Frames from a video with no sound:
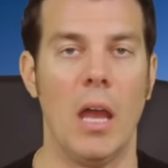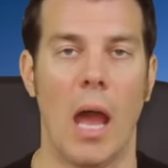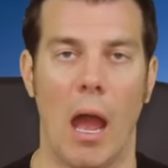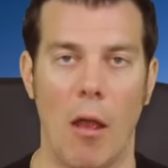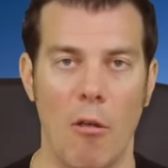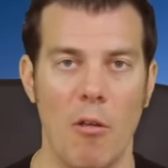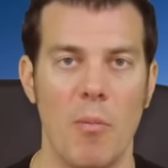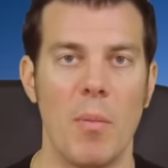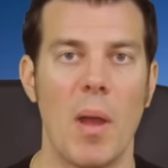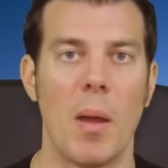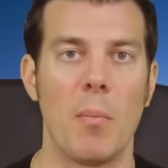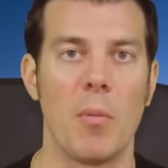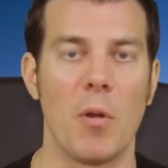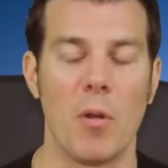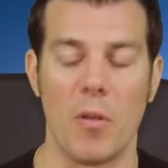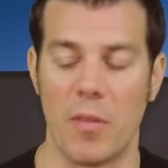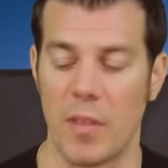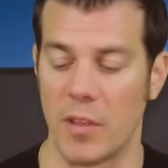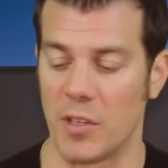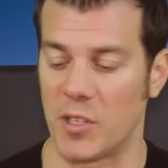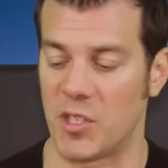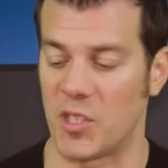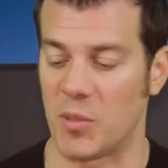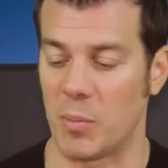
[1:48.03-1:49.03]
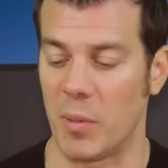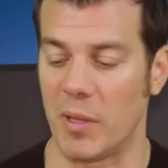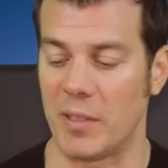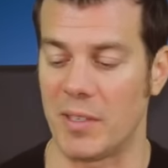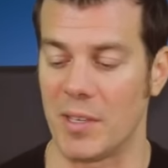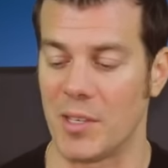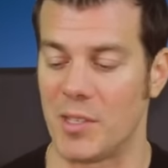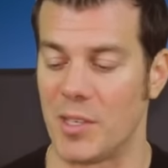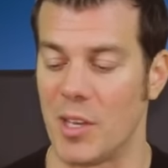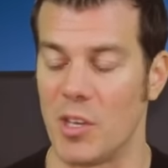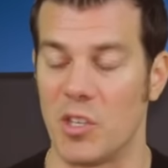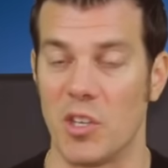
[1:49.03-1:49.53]
I remember the split
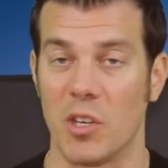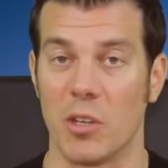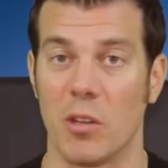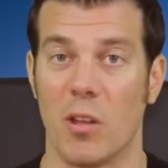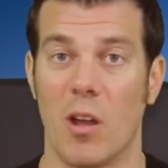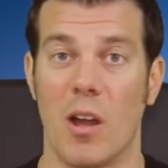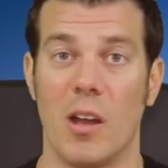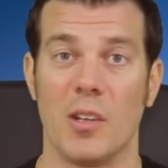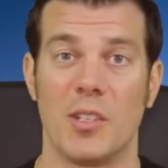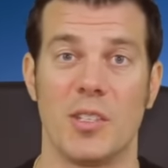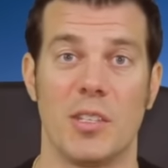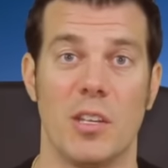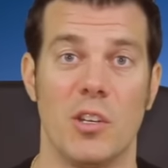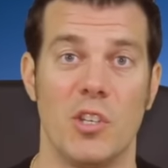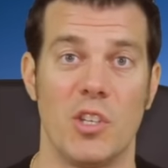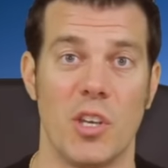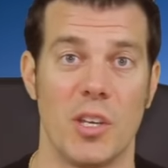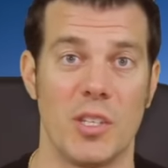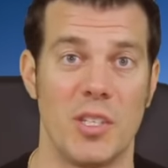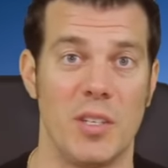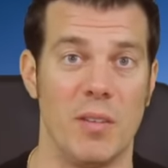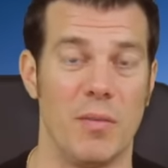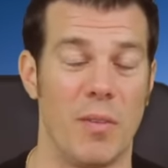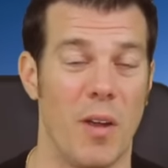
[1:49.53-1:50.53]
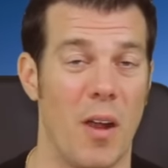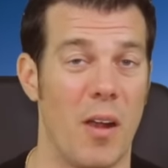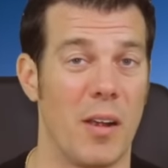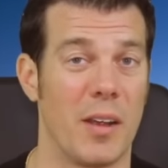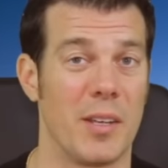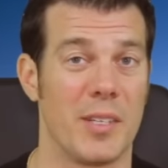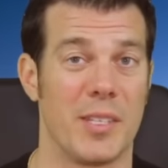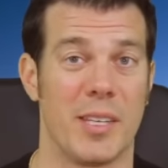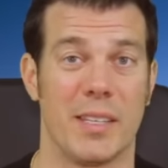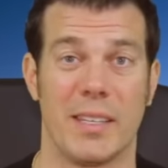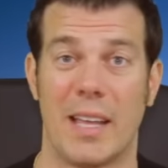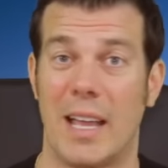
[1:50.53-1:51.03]
decision loss to Jesse
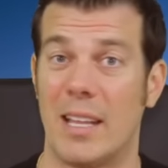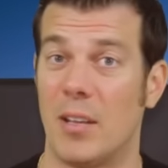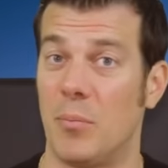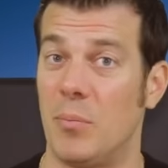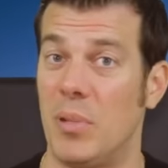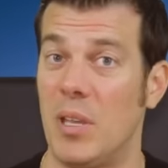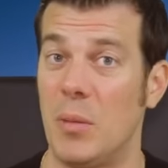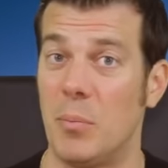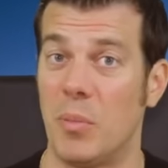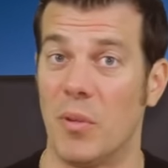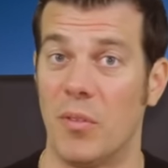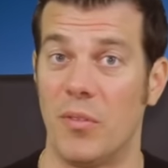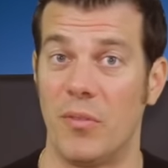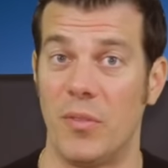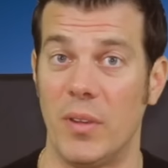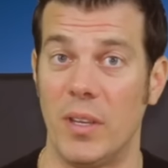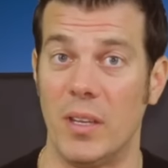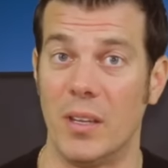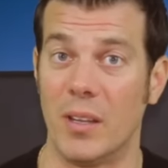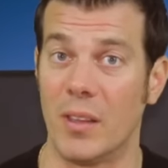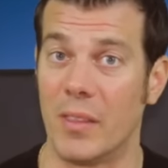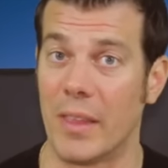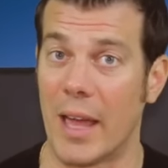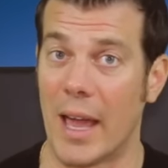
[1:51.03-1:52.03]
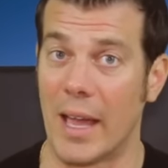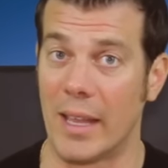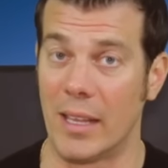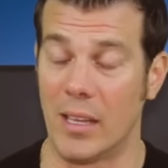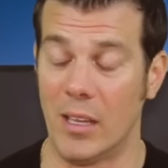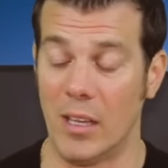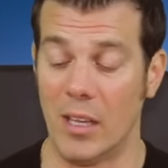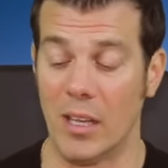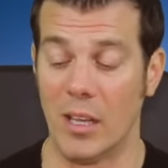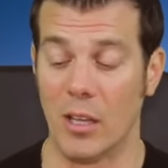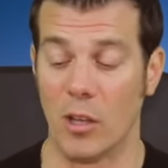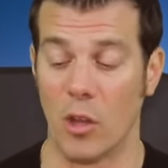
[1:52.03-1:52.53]
Vargas. A lot of people feel
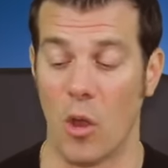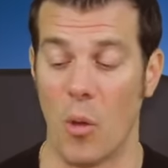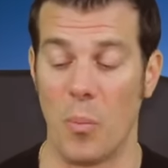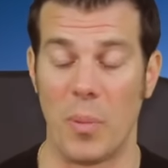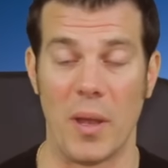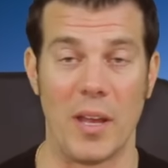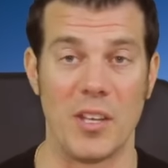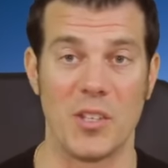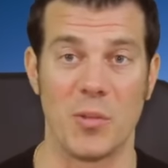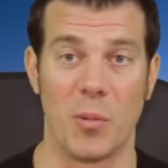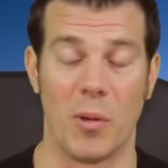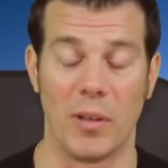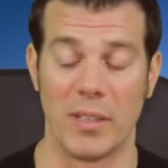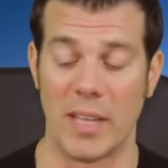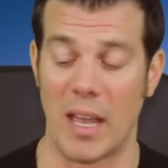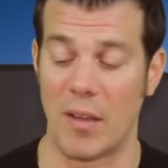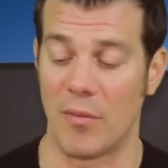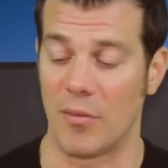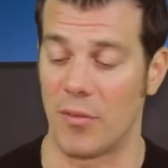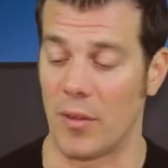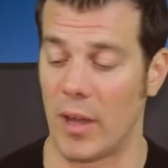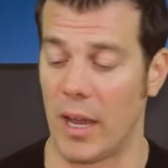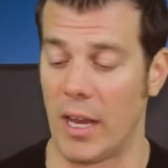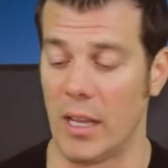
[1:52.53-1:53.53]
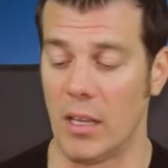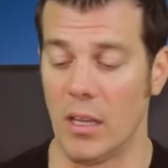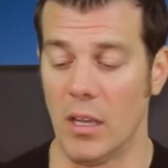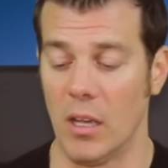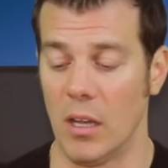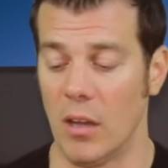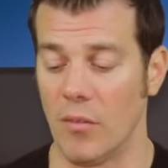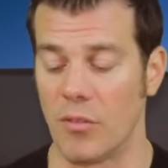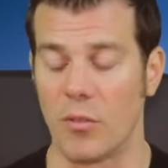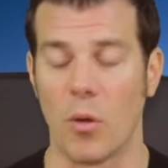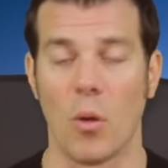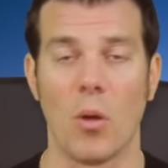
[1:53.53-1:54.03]
that Lopez won that fight.
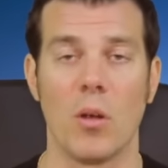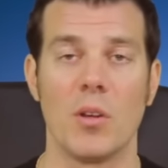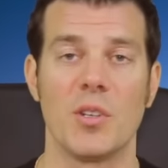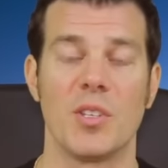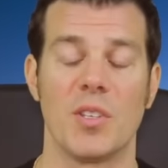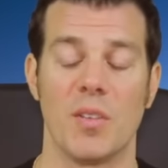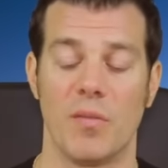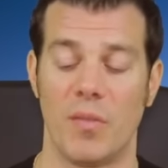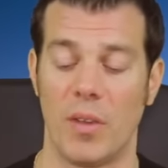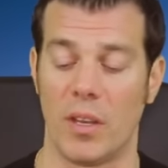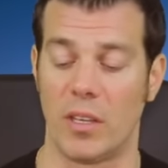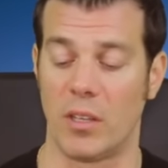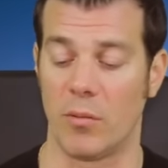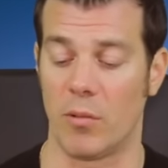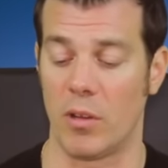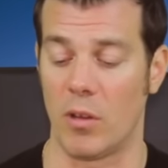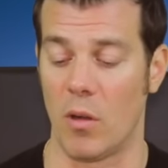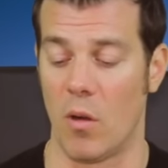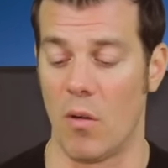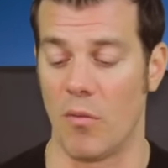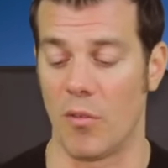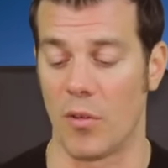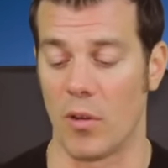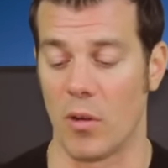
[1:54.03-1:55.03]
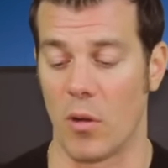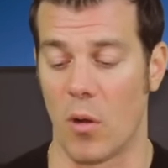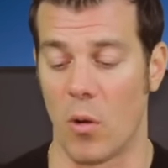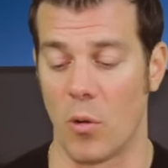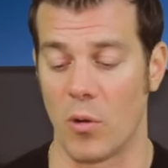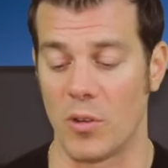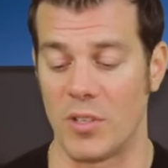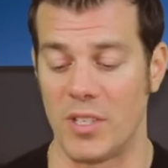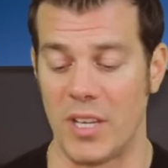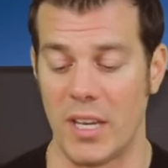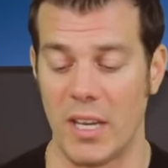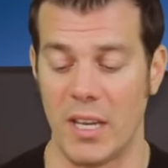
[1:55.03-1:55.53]
Of course, the victory over
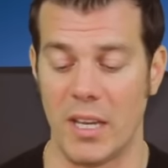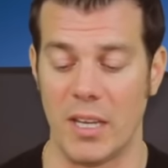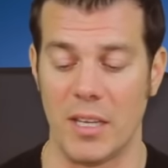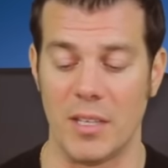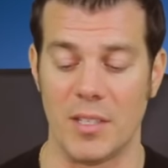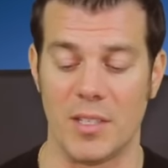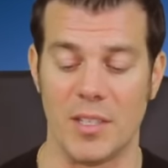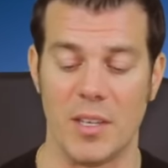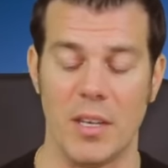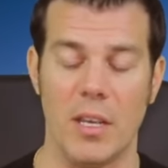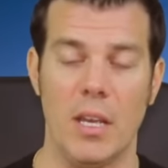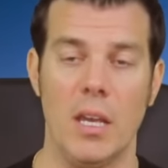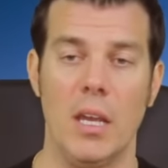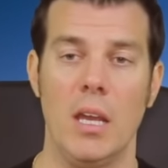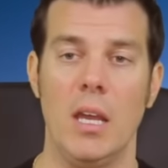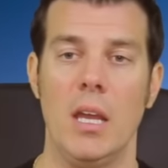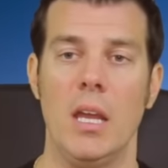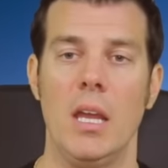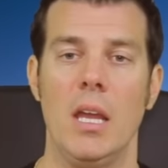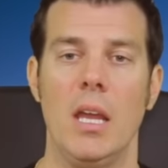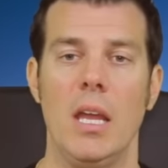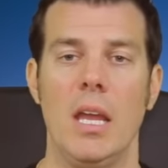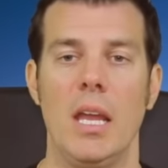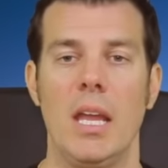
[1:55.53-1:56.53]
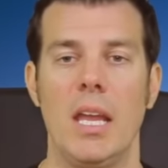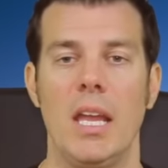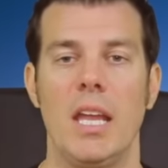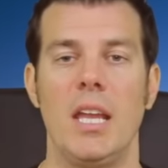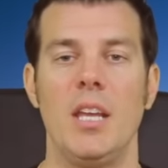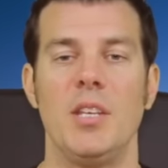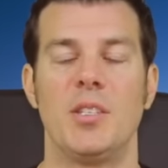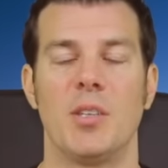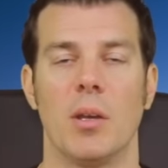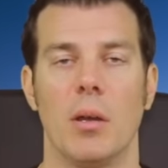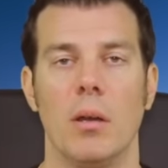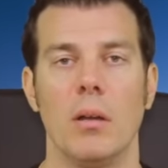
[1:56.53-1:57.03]
Ortiz.
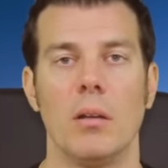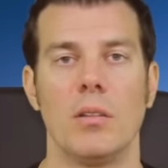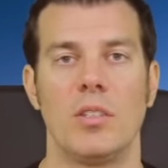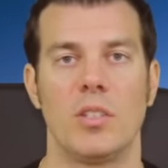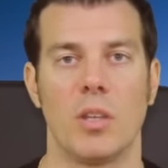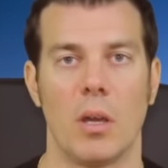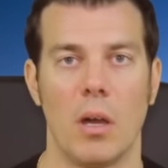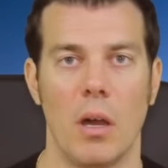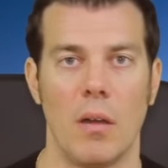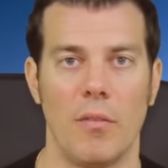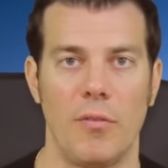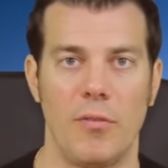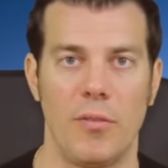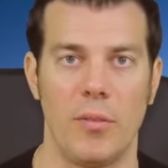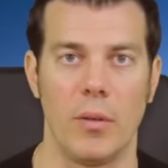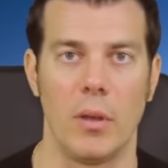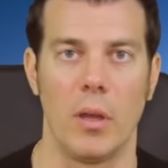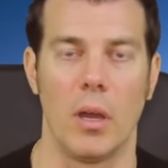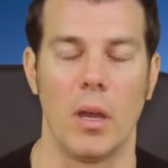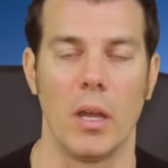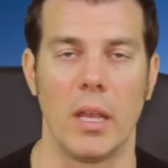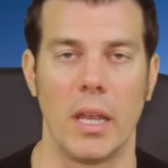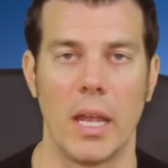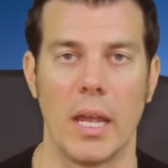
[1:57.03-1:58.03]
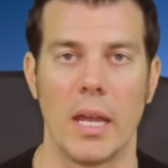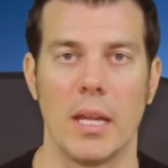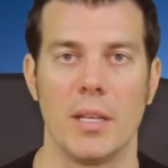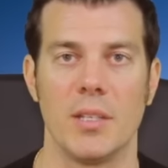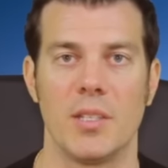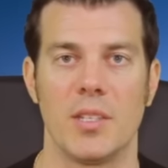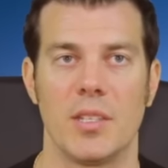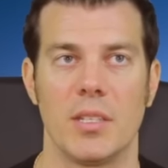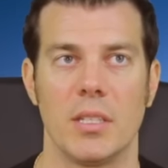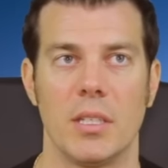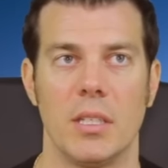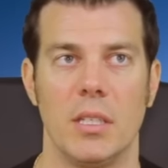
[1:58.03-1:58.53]
He's hung tough
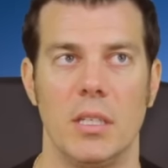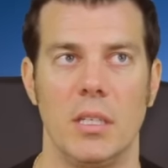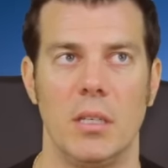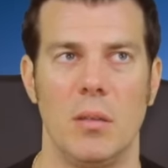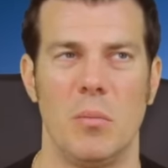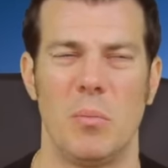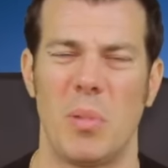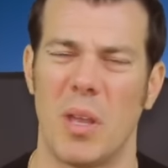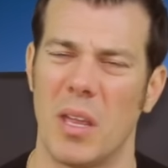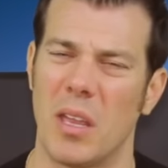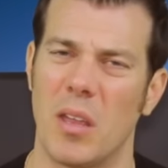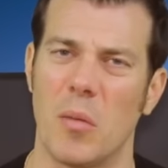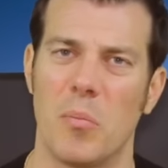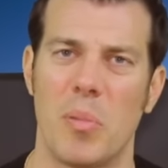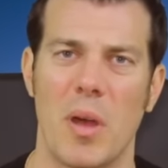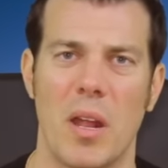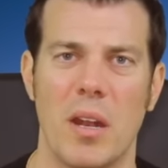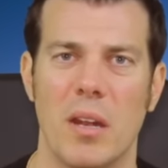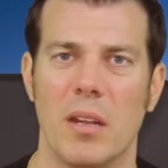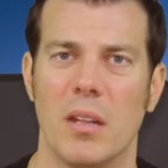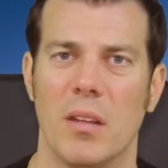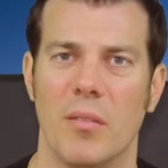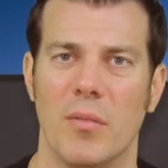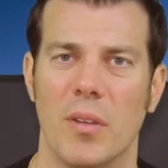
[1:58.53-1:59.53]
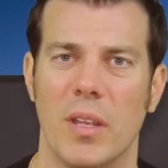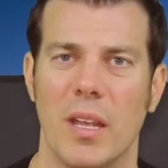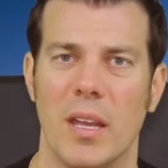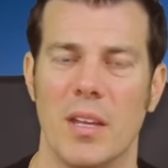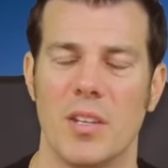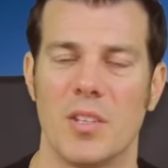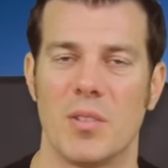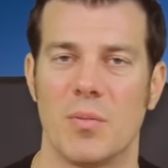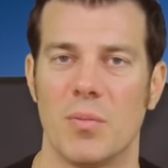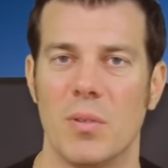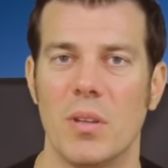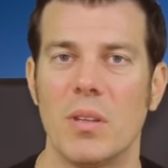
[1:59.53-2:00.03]
against, been competitive
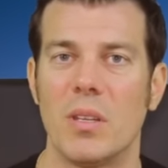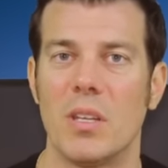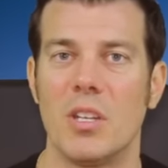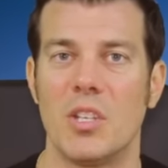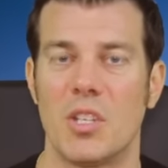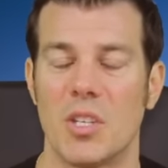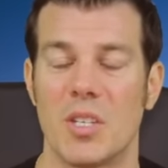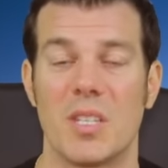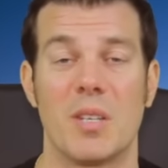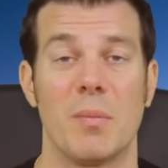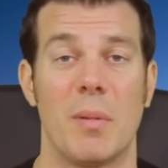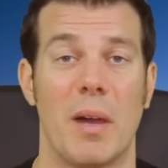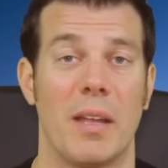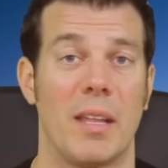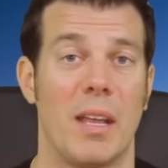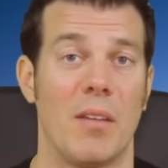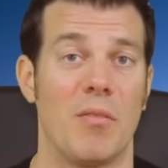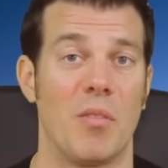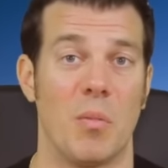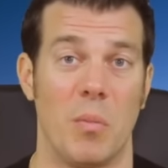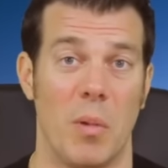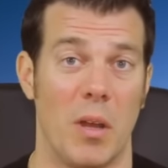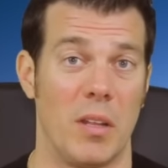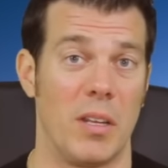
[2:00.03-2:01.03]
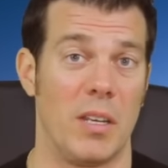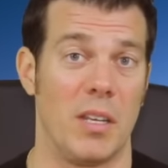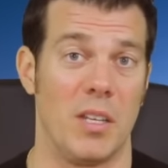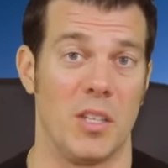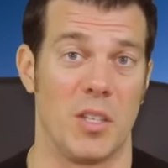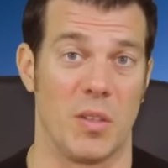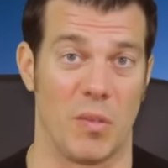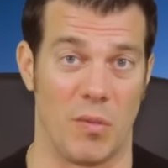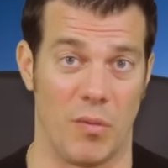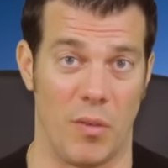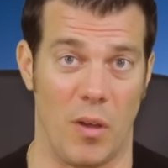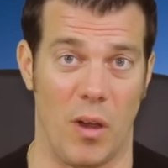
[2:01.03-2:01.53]
against really just about everybody
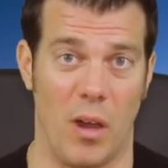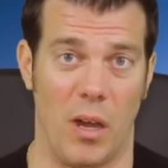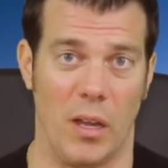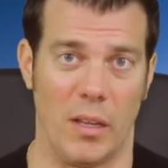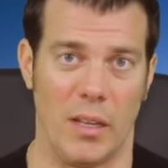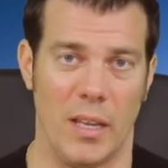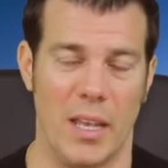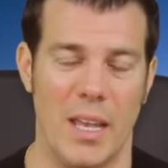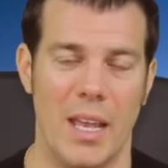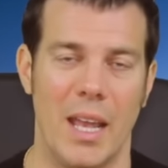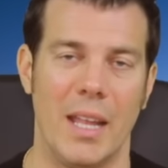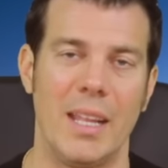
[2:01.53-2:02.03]
he's fought.